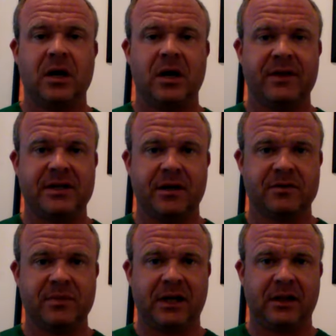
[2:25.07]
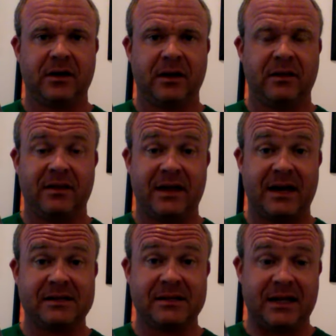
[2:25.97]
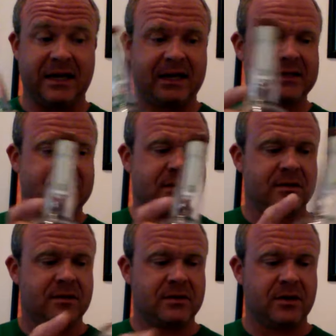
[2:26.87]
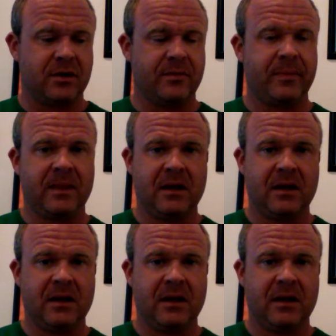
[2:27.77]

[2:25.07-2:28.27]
that tells me clearly that that is the case. So